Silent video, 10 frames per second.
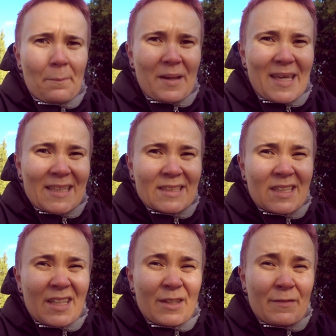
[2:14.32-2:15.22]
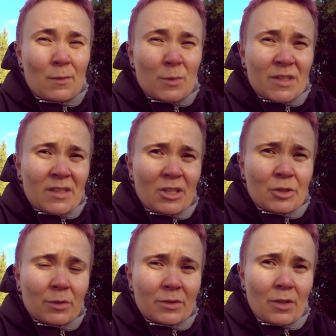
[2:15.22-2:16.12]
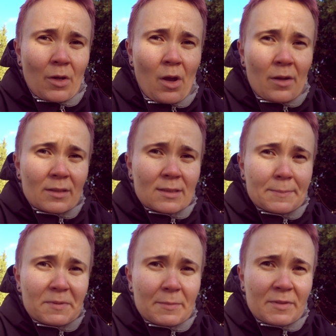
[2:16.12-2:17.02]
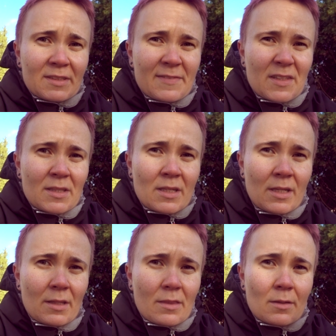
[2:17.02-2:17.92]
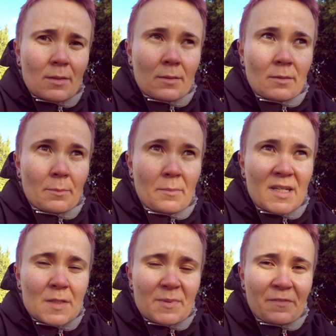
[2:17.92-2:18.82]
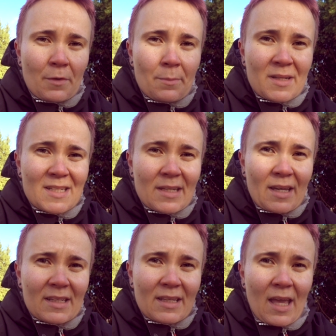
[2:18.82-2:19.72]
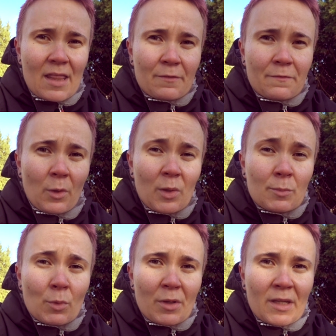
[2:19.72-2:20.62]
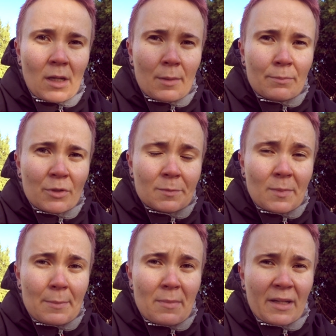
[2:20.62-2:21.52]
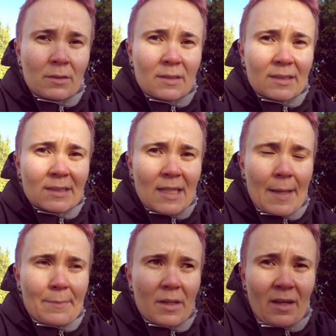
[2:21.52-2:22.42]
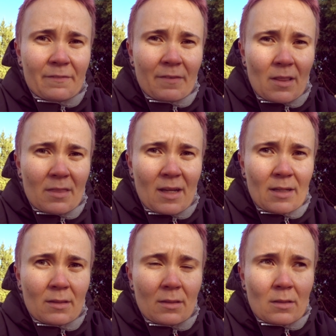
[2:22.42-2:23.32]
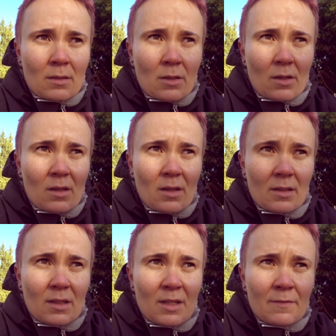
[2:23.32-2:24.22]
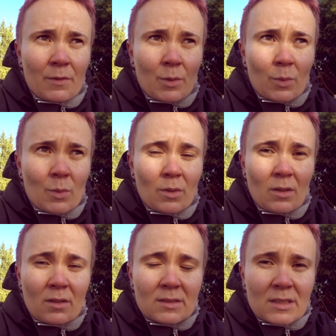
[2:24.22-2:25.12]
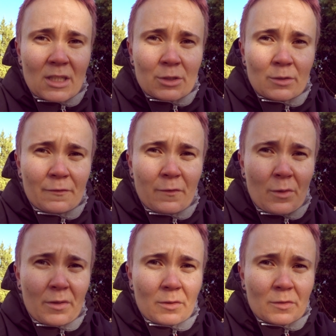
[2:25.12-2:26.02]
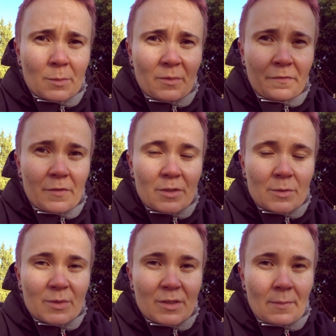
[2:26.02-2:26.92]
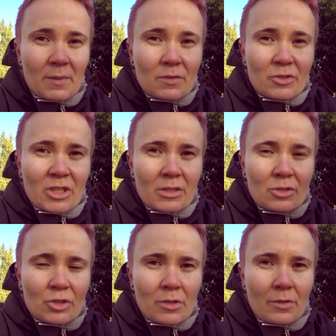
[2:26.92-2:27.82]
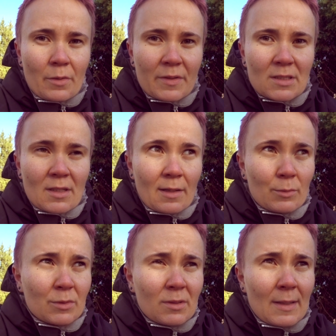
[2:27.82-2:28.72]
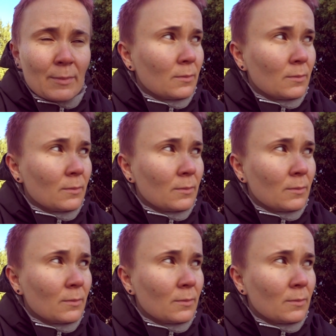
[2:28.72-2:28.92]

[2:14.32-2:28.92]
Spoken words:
My exit interview was scheduled on September 17th, minutes before midnight, and the following morning I booked my medical exam. I felt that the interview scheduled for October 1st was going to be on such short notice that I wouldn't